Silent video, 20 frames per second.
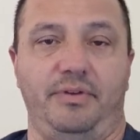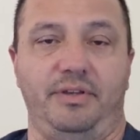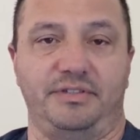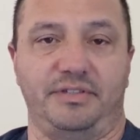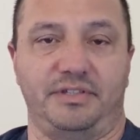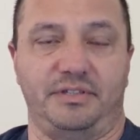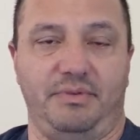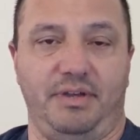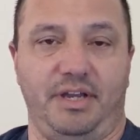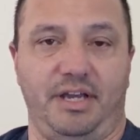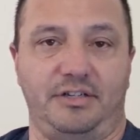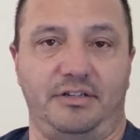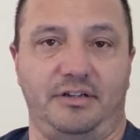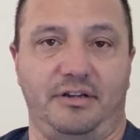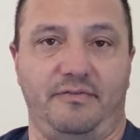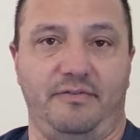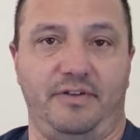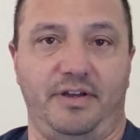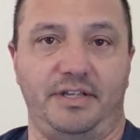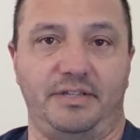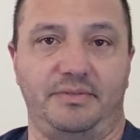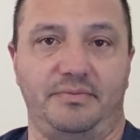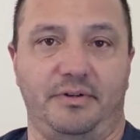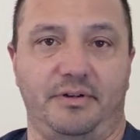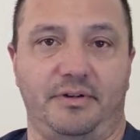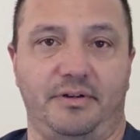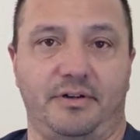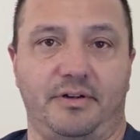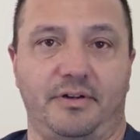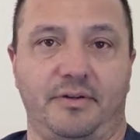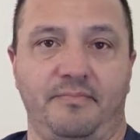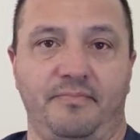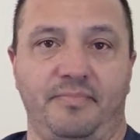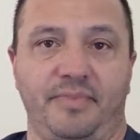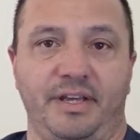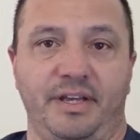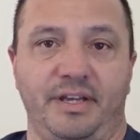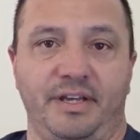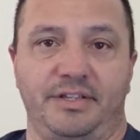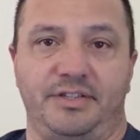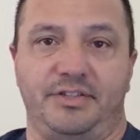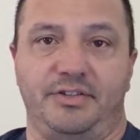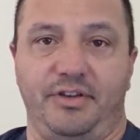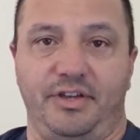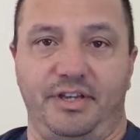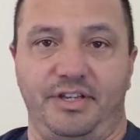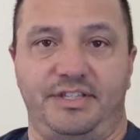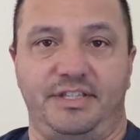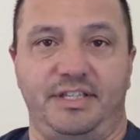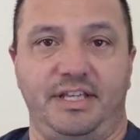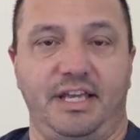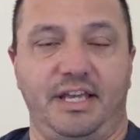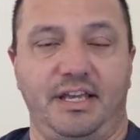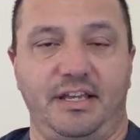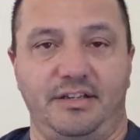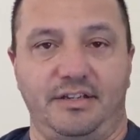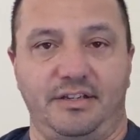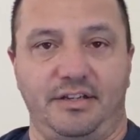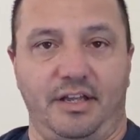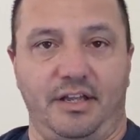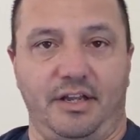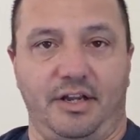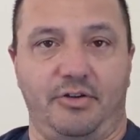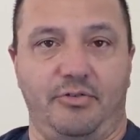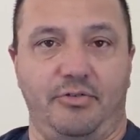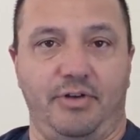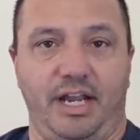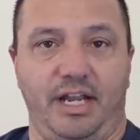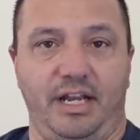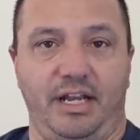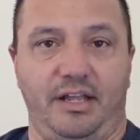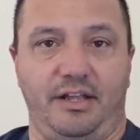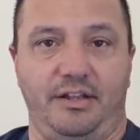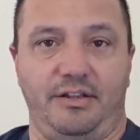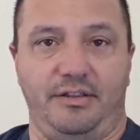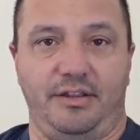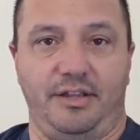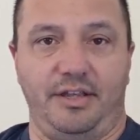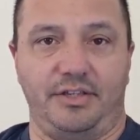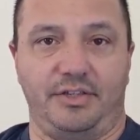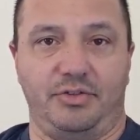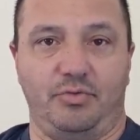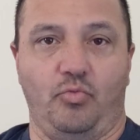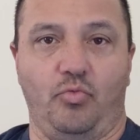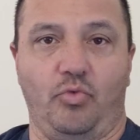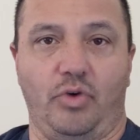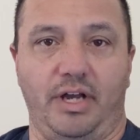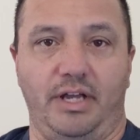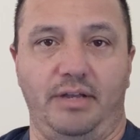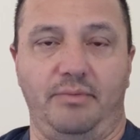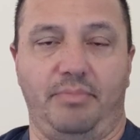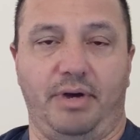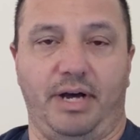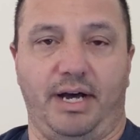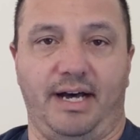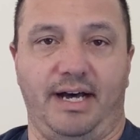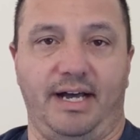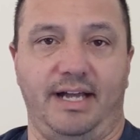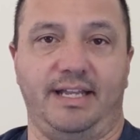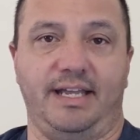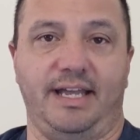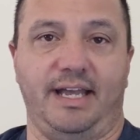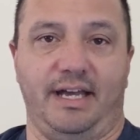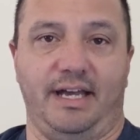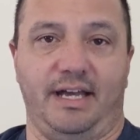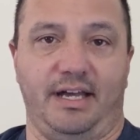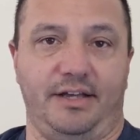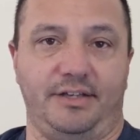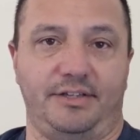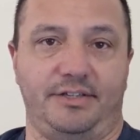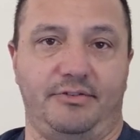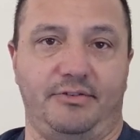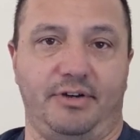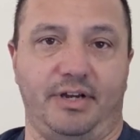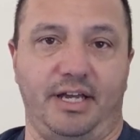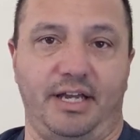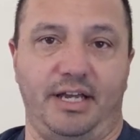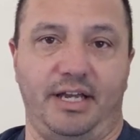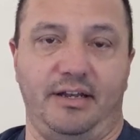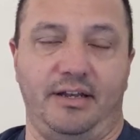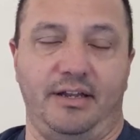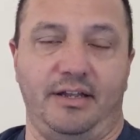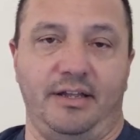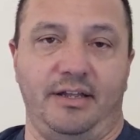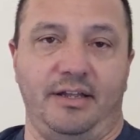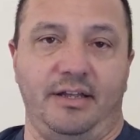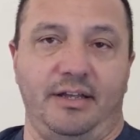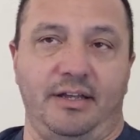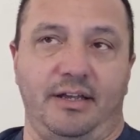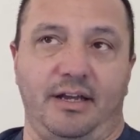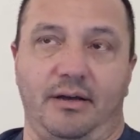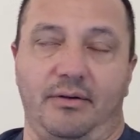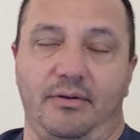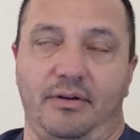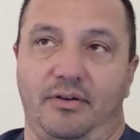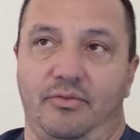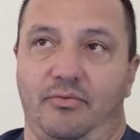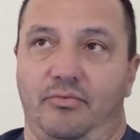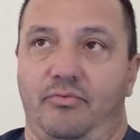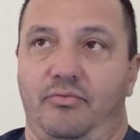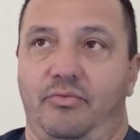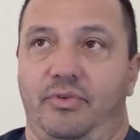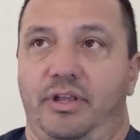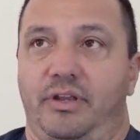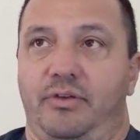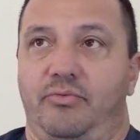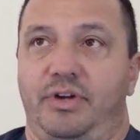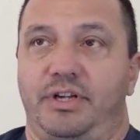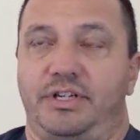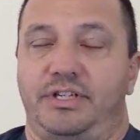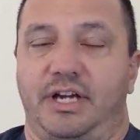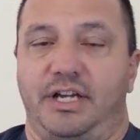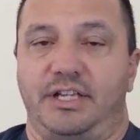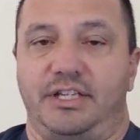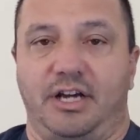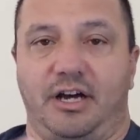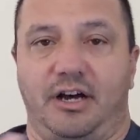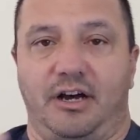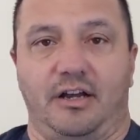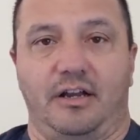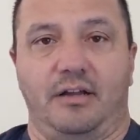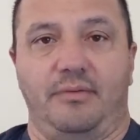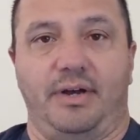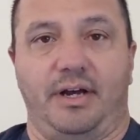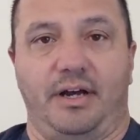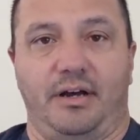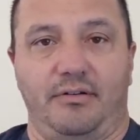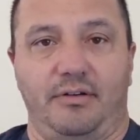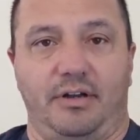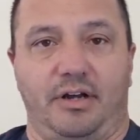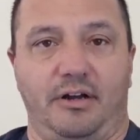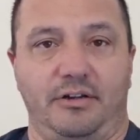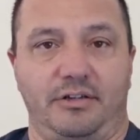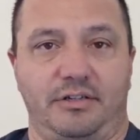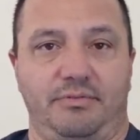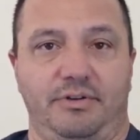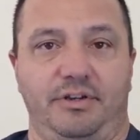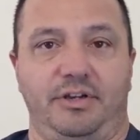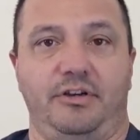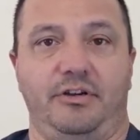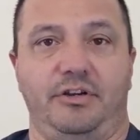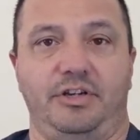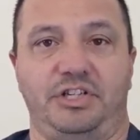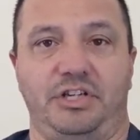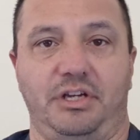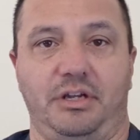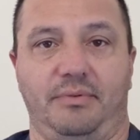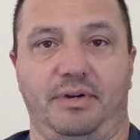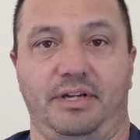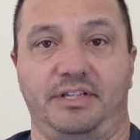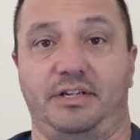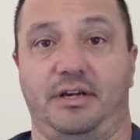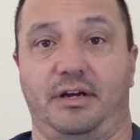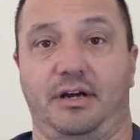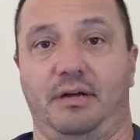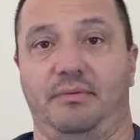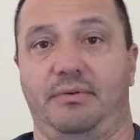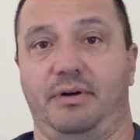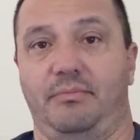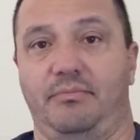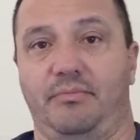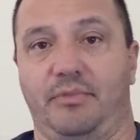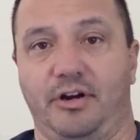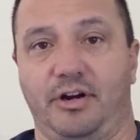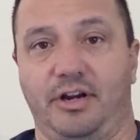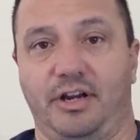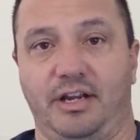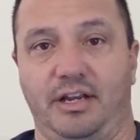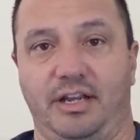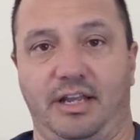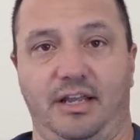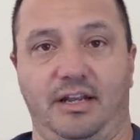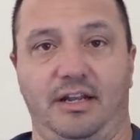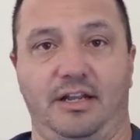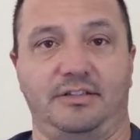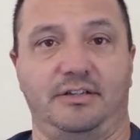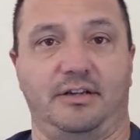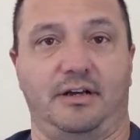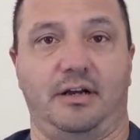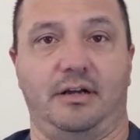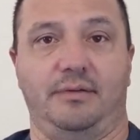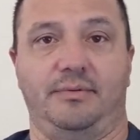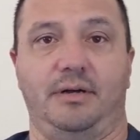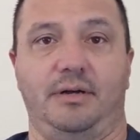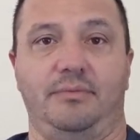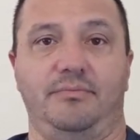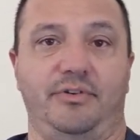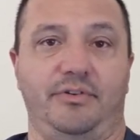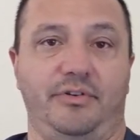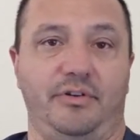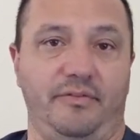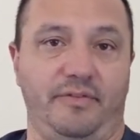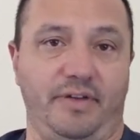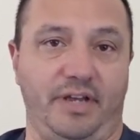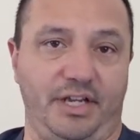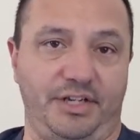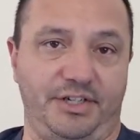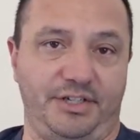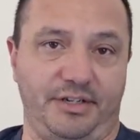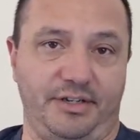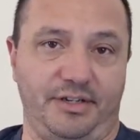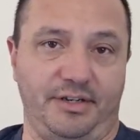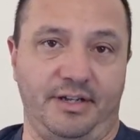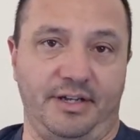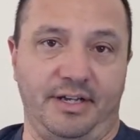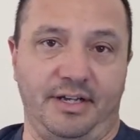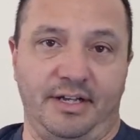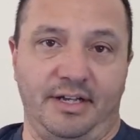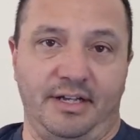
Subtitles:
business page on Facebook. So you see in creating this one podcast, right, in which I talk about entrepreneurship, I talk about marketing, I talk about motivation,